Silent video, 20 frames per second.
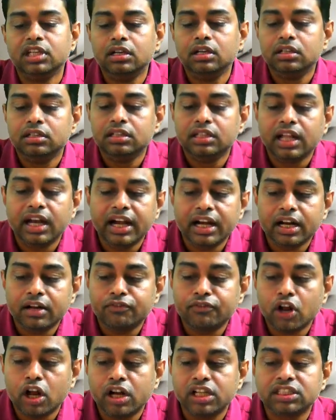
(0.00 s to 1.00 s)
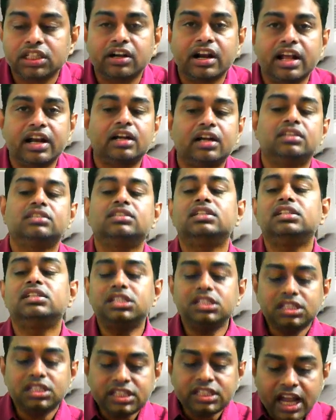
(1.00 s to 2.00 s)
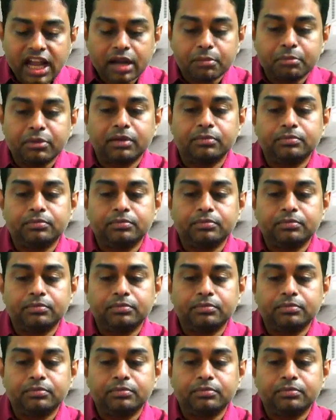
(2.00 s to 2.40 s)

The leader of non-executive directors, chairman.